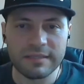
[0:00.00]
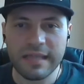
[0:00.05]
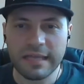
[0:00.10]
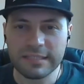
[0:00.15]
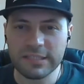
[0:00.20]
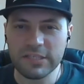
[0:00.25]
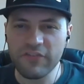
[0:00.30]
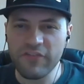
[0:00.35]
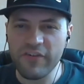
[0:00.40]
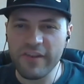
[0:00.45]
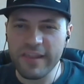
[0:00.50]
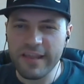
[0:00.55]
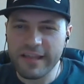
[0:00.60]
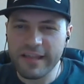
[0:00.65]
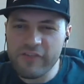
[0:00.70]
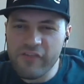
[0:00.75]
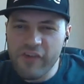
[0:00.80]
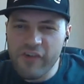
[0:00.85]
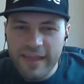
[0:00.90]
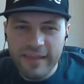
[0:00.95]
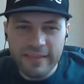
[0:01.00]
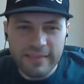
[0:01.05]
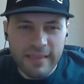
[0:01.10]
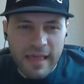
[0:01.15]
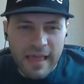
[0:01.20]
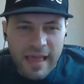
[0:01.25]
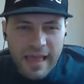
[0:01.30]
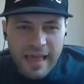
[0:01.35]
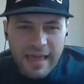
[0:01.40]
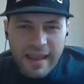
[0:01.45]
that's really
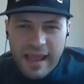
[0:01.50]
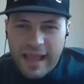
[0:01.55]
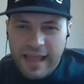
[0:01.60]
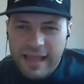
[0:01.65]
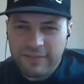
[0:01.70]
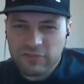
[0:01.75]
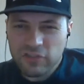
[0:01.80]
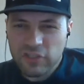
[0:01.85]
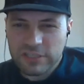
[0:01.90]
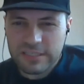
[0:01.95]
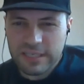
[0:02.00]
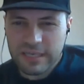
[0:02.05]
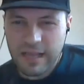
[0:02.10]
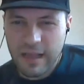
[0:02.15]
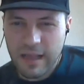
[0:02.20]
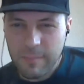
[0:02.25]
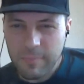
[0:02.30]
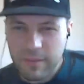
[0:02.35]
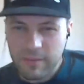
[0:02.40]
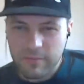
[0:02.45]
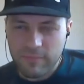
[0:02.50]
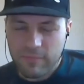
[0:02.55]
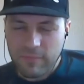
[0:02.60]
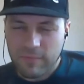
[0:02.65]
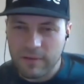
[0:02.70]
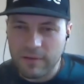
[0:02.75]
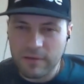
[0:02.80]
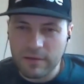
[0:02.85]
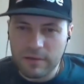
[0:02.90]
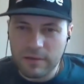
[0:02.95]
great. And I have just a couple of
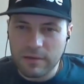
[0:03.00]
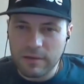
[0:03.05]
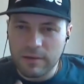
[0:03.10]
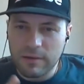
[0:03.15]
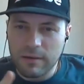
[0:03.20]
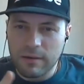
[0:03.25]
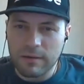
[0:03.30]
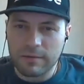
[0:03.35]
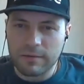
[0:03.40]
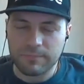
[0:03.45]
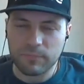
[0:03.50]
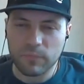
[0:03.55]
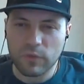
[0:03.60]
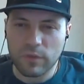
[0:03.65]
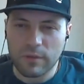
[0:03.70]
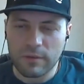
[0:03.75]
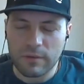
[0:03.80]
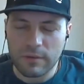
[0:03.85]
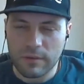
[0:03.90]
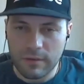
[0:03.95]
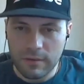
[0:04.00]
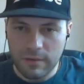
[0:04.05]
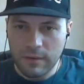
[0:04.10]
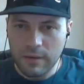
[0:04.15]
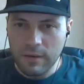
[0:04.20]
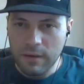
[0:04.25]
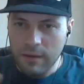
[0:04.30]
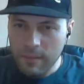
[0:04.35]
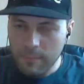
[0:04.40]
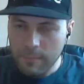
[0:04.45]
uh, uh
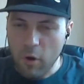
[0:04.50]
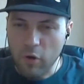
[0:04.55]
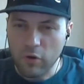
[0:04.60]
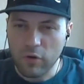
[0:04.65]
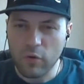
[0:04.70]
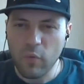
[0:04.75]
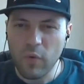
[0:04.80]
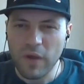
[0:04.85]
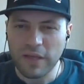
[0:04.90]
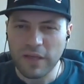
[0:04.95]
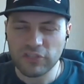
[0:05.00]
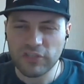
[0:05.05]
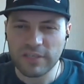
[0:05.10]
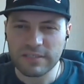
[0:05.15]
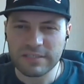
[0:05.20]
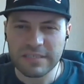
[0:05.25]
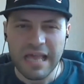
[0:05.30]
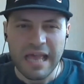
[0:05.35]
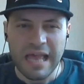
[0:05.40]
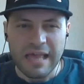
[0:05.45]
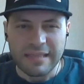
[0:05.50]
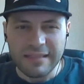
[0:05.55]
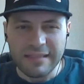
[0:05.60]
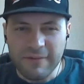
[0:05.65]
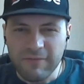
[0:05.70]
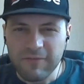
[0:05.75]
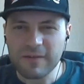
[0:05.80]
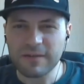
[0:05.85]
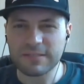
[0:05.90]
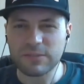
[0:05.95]
more questions.
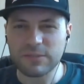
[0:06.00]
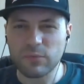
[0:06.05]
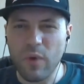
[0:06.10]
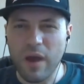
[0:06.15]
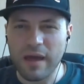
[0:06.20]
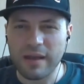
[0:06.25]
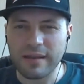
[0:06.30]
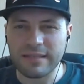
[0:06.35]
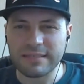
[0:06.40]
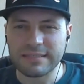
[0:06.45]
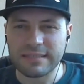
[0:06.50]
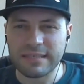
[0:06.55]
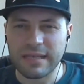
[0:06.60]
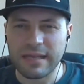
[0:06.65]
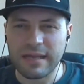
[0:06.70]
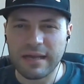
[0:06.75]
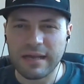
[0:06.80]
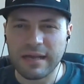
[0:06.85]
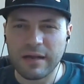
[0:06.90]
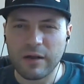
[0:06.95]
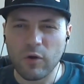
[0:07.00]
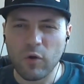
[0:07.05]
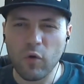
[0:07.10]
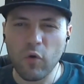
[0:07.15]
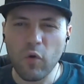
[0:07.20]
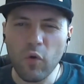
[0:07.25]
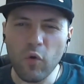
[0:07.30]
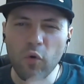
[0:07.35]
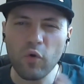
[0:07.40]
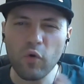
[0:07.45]
The first one is,
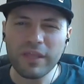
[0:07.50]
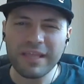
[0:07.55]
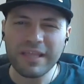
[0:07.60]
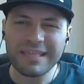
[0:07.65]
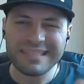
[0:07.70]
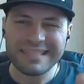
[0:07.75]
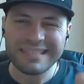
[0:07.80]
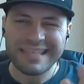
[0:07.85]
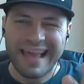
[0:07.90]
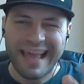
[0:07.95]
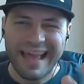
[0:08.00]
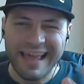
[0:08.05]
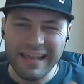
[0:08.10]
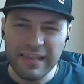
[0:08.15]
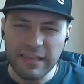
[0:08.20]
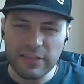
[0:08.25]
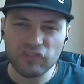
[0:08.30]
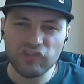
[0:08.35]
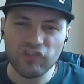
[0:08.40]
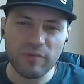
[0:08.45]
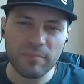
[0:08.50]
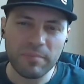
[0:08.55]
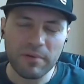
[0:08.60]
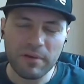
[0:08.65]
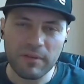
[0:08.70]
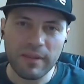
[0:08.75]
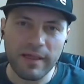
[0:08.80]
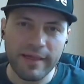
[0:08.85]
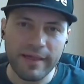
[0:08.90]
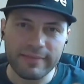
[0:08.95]
who is
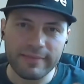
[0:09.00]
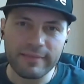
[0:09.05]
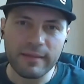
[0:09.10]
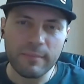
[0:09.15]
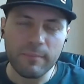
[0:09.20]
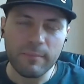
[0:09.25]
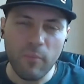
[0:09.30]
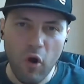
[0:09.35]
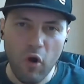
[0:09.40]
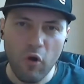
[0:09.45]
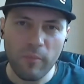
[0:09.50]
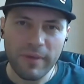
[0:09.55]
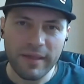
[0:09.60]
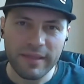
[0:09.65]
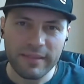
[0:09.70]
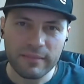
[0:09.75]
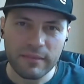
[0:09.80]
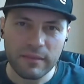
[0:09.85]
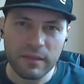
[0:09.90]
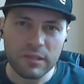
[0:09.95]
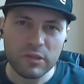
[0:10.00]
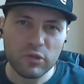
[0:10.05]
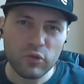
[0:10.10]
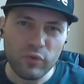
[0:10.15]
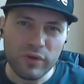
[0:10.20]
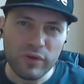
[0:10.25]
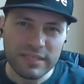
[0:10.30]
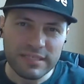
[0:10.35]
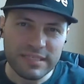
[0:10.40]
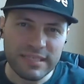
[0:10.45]
eligible at the moment
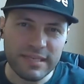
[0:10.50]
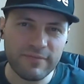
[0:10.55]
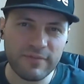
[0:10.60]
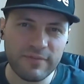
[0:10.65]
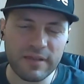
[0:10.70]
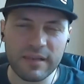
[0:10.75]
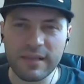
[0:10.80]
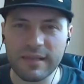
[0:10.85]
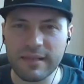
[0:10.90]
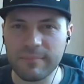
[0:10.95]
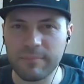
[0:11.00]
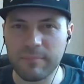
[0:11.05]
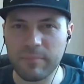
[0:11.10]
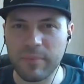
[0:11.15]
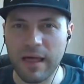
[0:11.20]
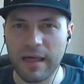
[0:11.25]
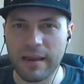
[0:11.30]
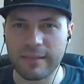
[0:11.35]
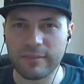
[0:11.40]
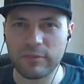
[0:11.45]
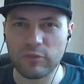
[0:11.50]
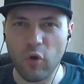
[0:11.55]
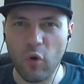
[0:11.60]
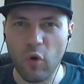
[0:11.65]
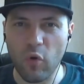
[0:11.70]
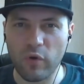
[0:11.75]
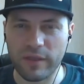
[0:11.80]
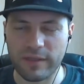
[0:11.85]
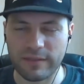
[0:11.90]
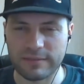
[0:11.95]
to receive Clean Planet
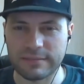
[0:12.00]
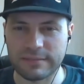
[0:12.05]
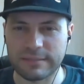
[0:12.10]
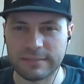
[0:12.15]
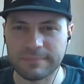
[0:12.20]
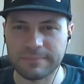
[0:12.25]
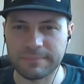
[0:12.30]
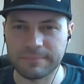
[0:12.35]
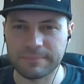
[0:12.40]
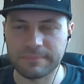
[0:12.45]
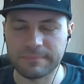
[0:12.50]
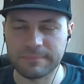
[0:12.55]
tokens?